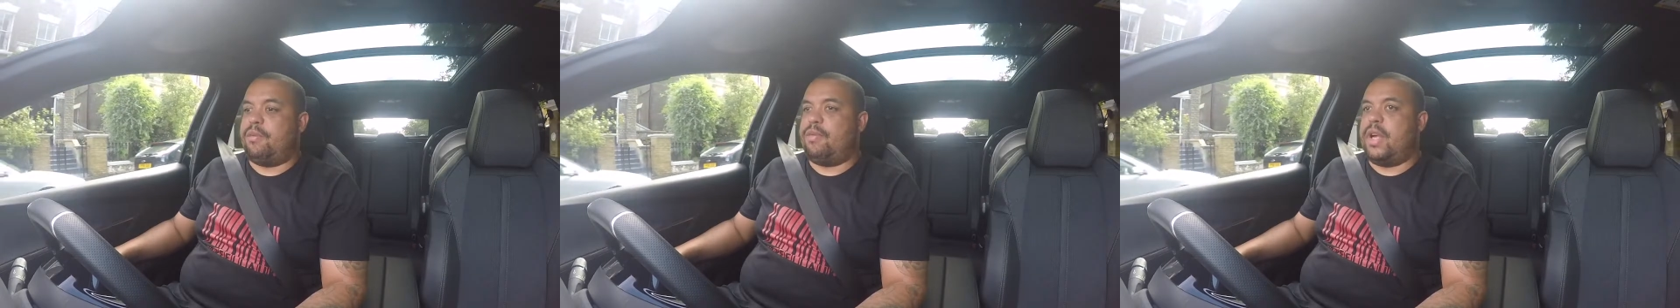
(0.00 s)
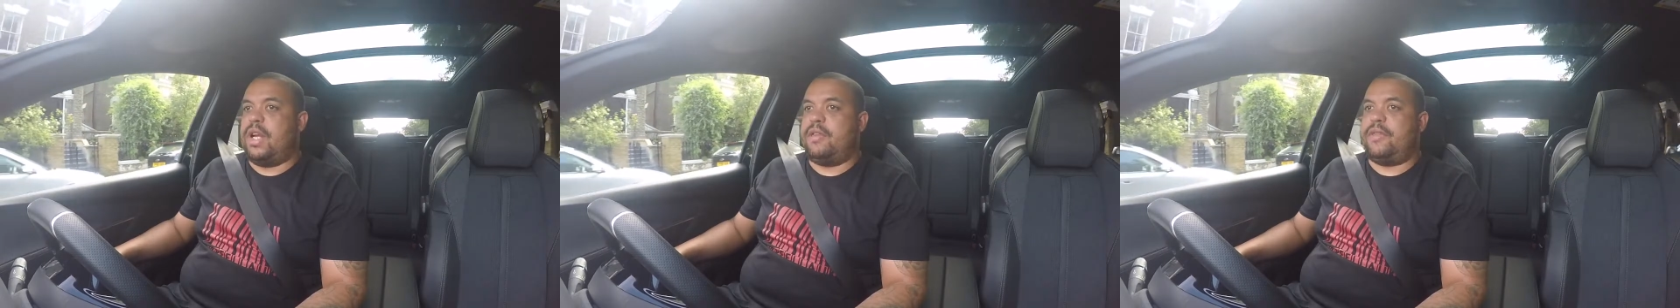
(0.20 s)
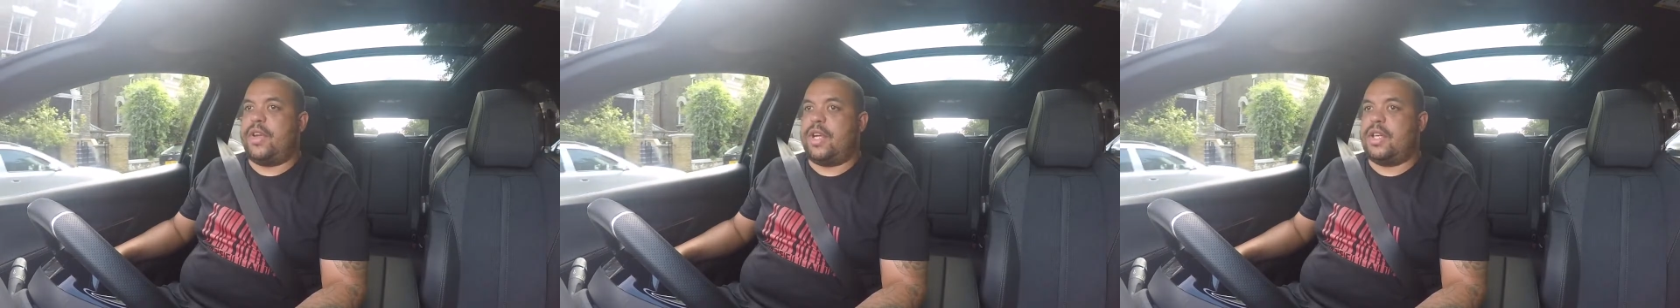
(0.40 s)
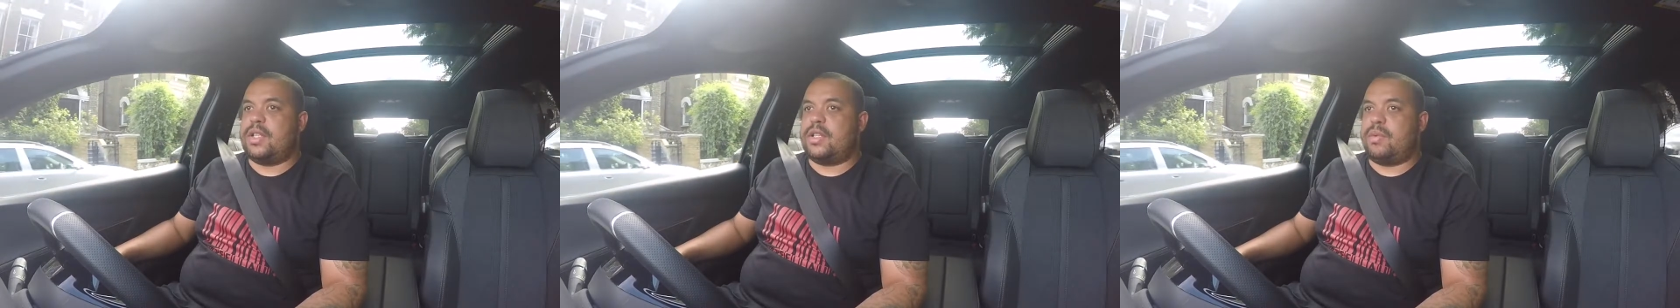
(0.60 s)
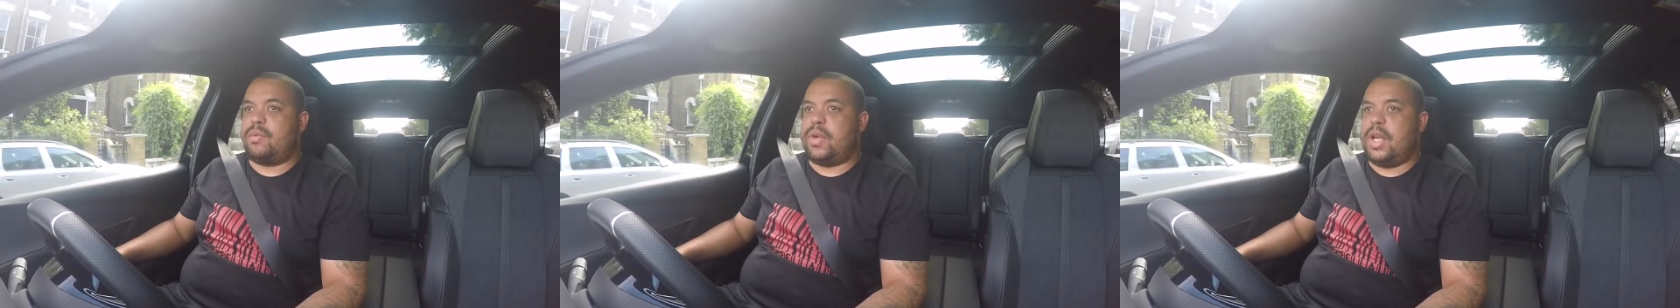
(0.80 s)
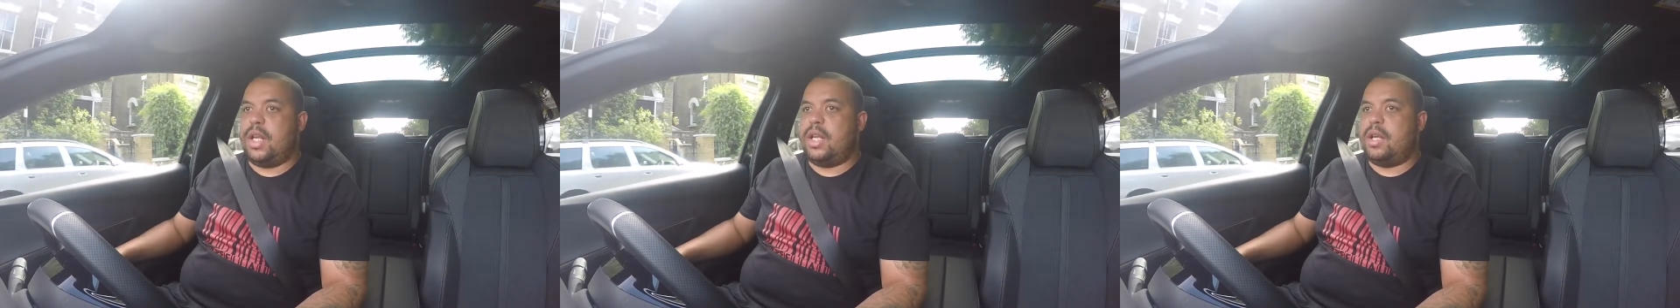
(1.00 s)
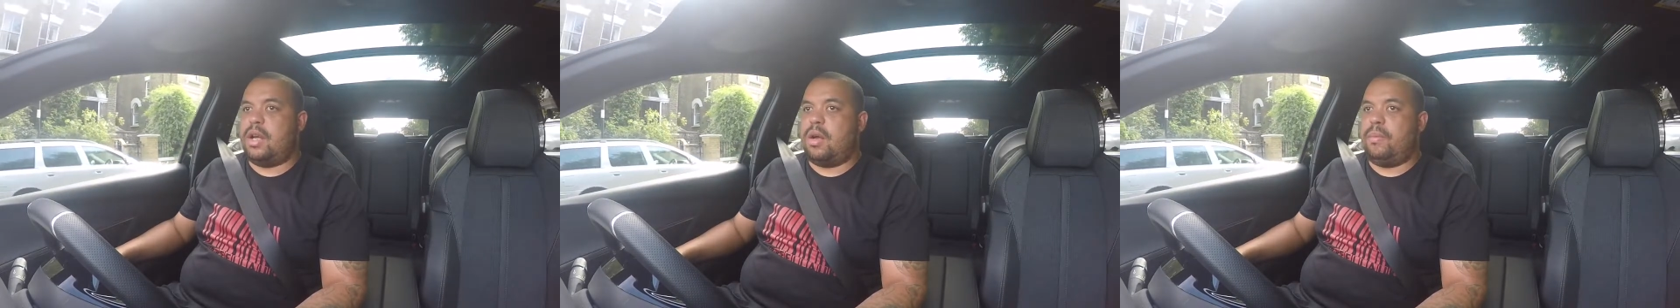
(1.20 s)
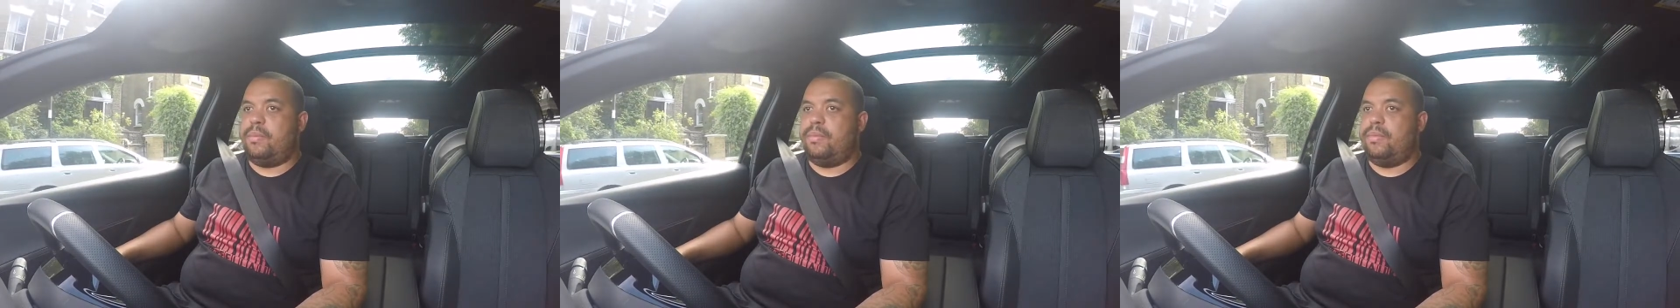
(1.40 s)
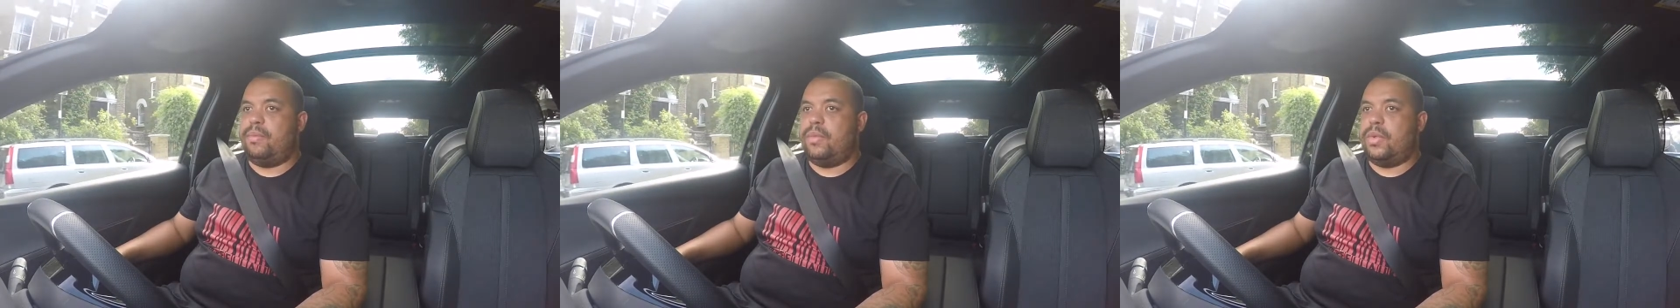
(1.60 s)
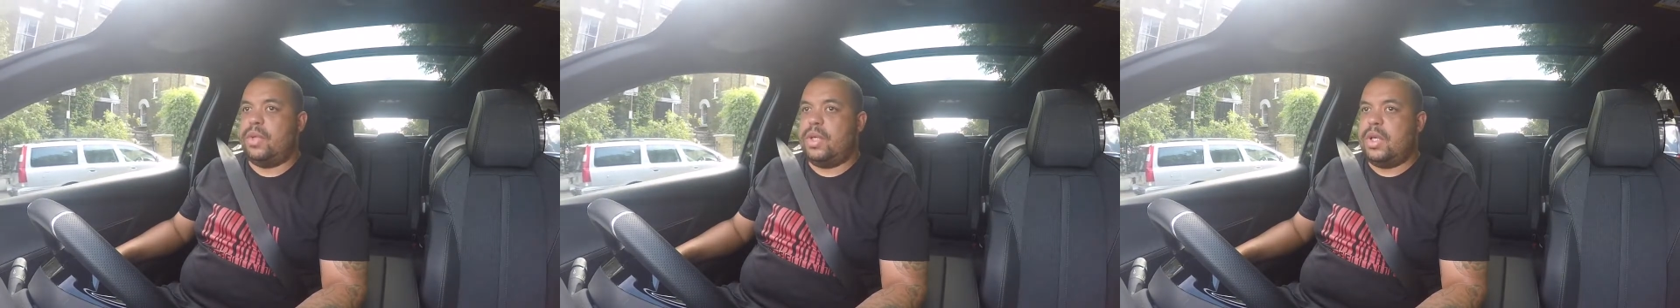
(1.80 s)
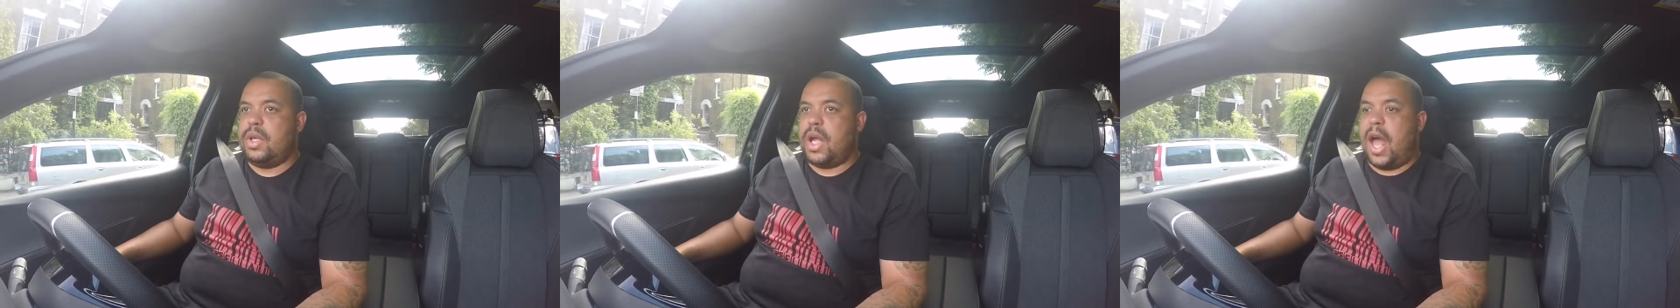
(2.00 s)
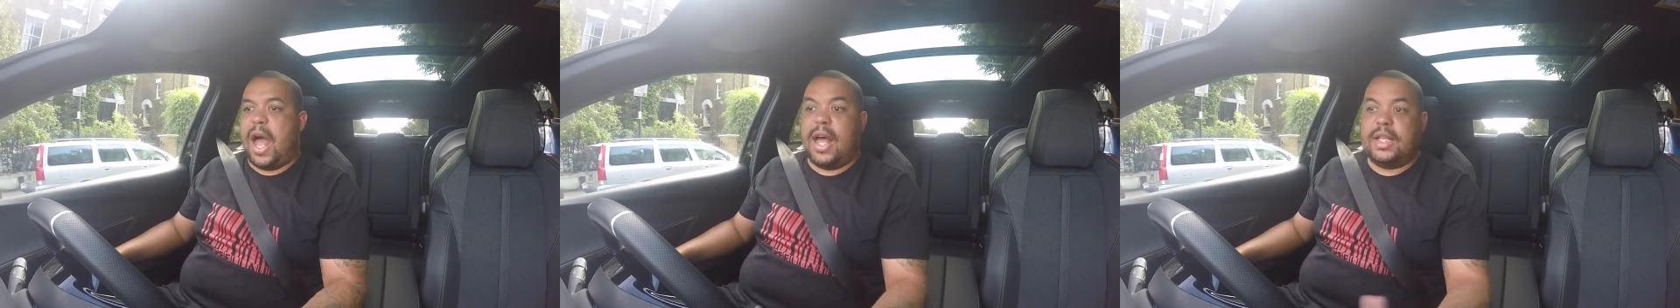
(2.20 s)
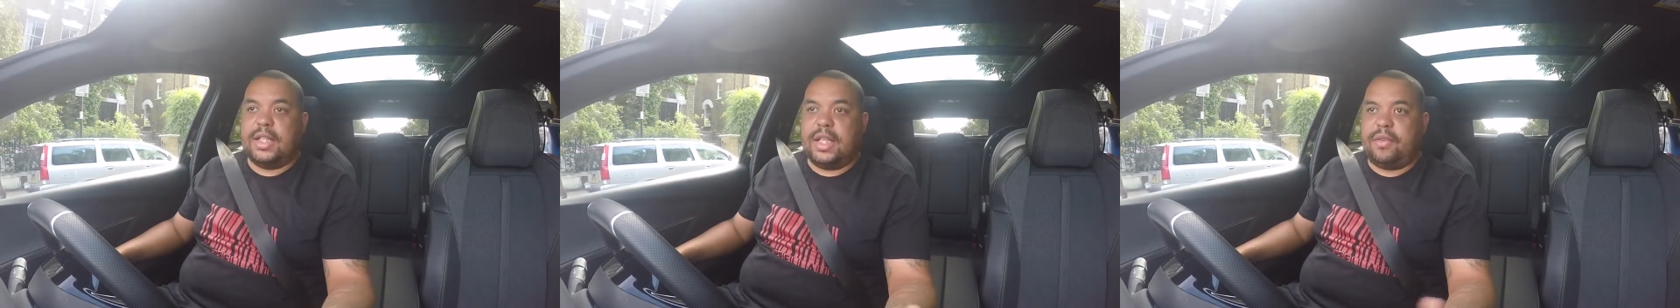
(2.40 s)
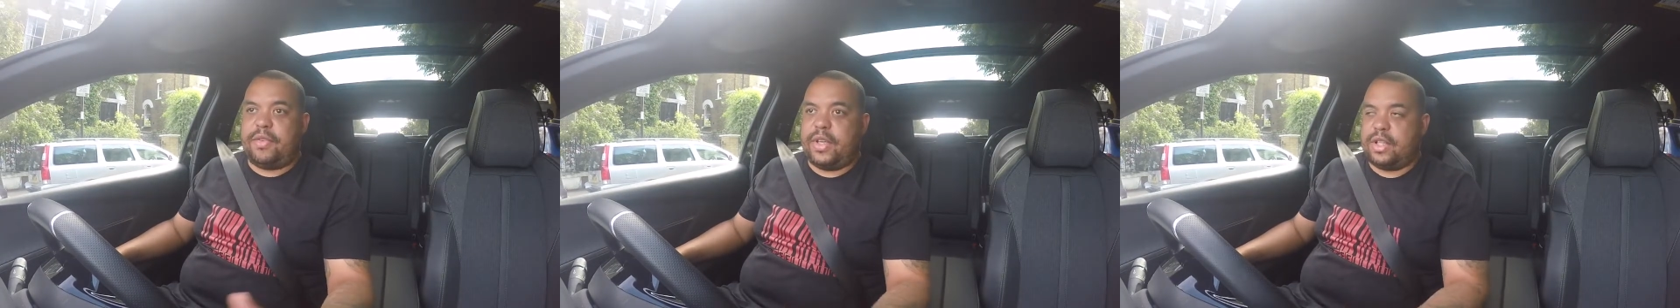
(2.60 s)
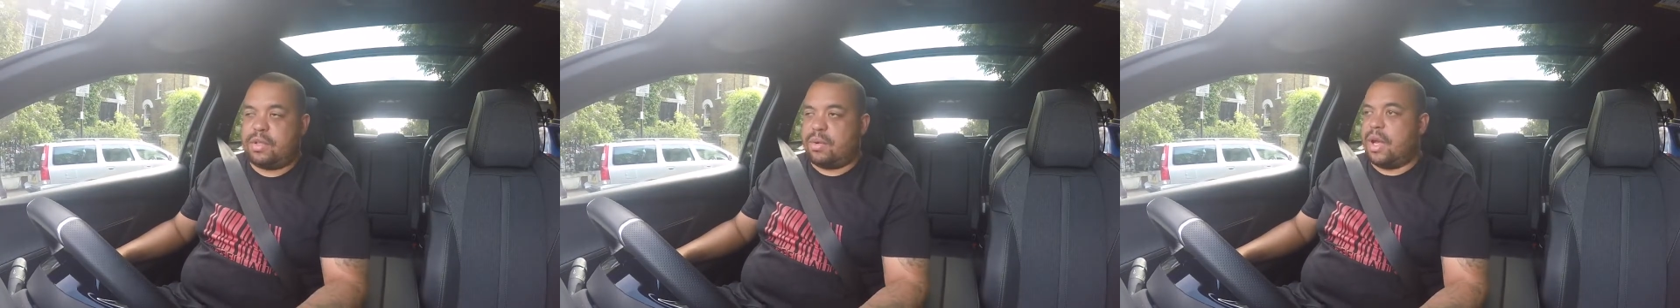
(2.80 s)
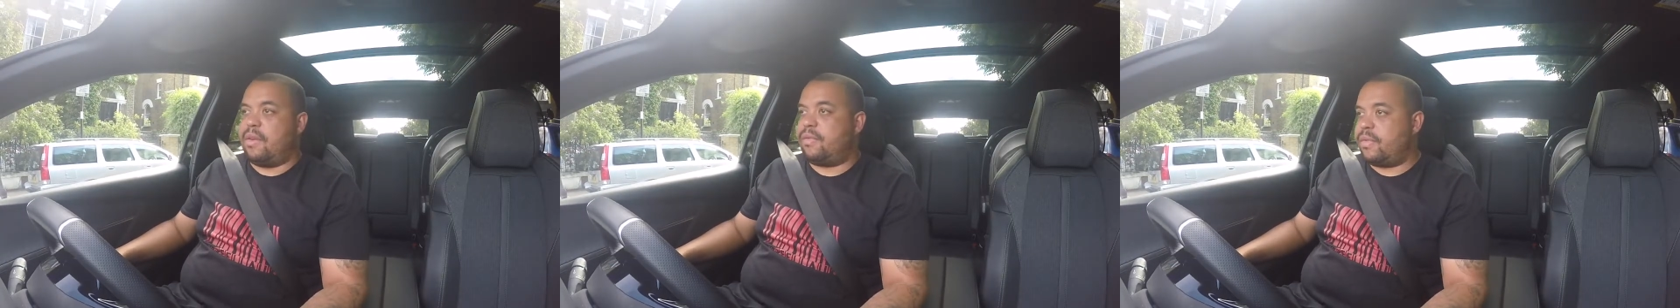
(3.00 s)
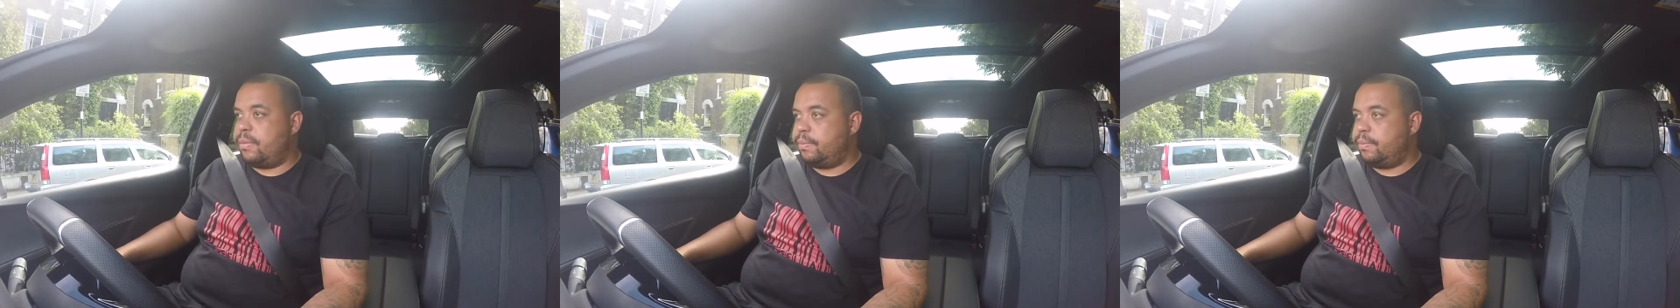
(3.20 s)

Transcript: Really think it's a really handy thing to have.